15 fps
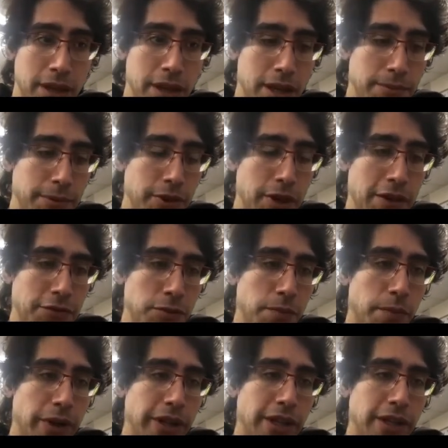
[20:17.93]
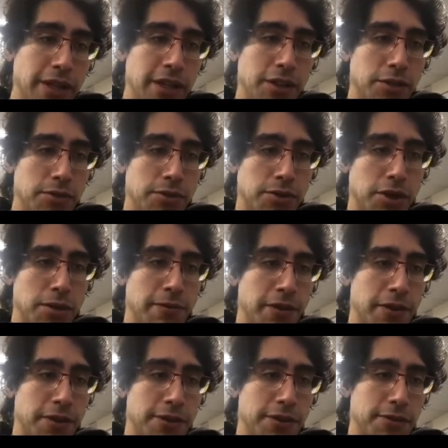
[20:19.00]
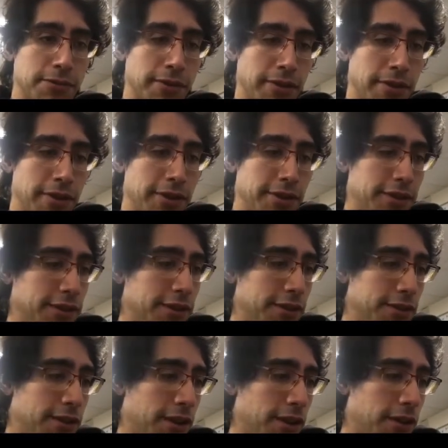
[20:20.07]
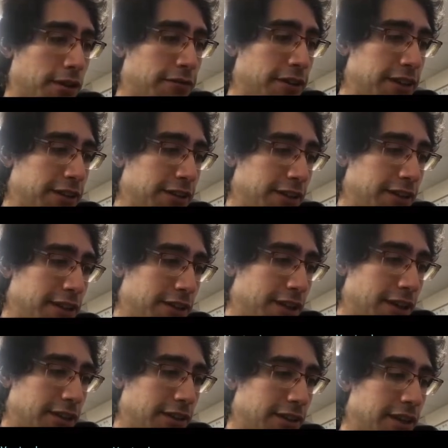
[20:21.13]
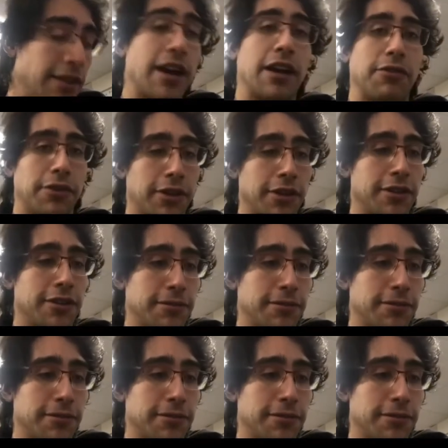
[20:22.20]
We have to bring it into scope first with this fancy syntax, and that works.